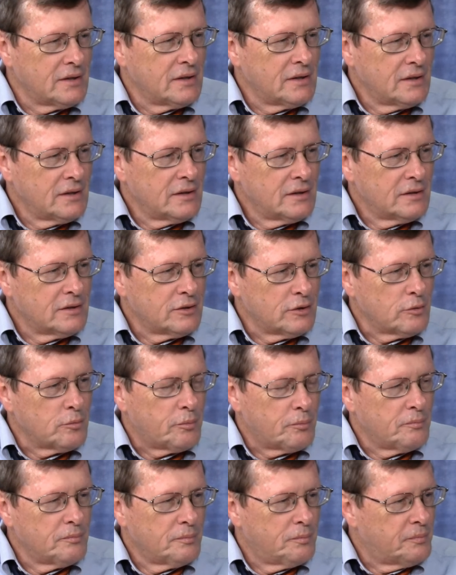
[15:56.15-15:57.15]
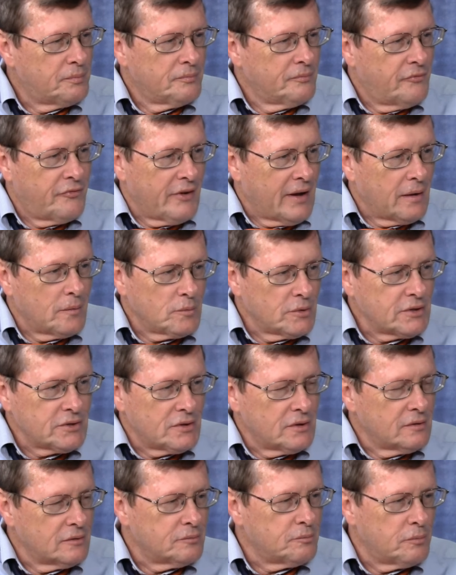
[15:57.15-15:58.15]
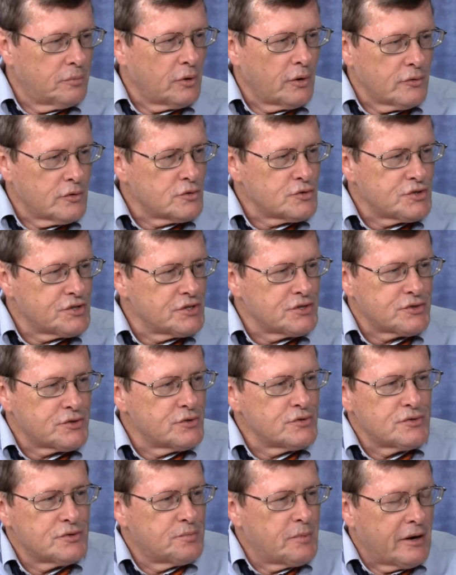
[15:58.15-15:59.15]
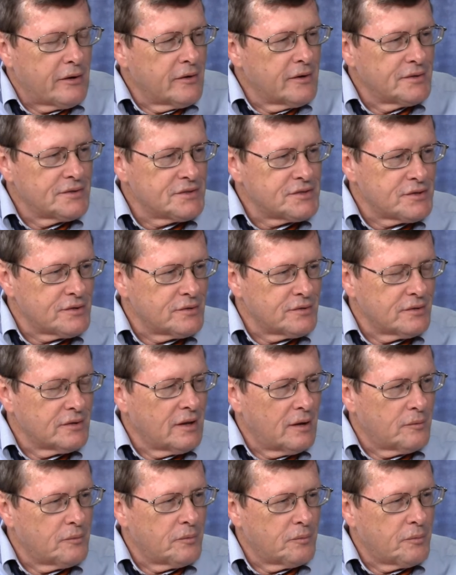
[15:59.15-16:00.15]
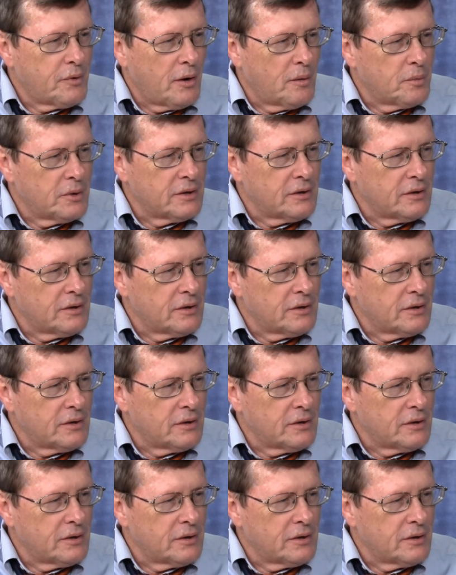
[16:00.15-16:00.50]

Yeah family, uh, brothers, sisters, parents are, are probably